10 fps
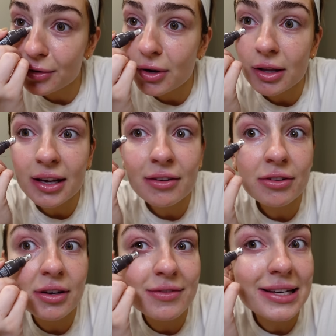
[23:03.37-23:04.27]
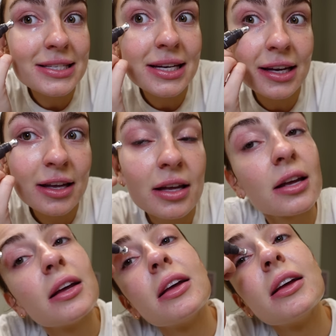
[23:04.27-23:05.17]
you, Colleen, for inventing
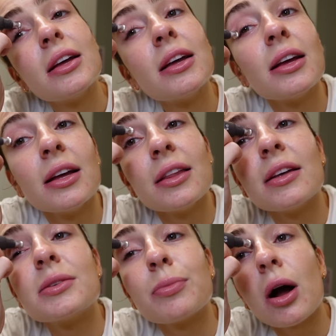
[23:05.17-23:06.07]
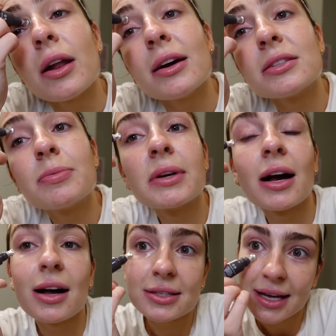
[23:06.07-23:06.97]
this product
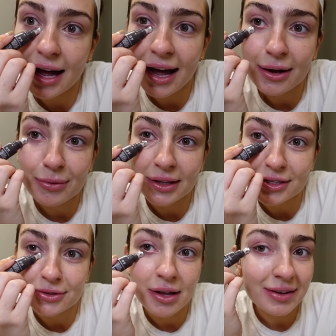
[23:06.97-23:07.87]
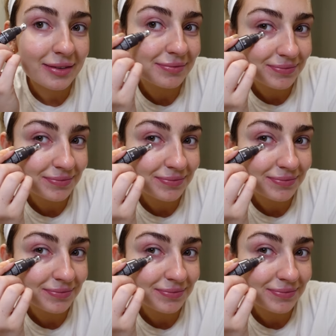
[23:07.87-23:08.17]
because I really do love it.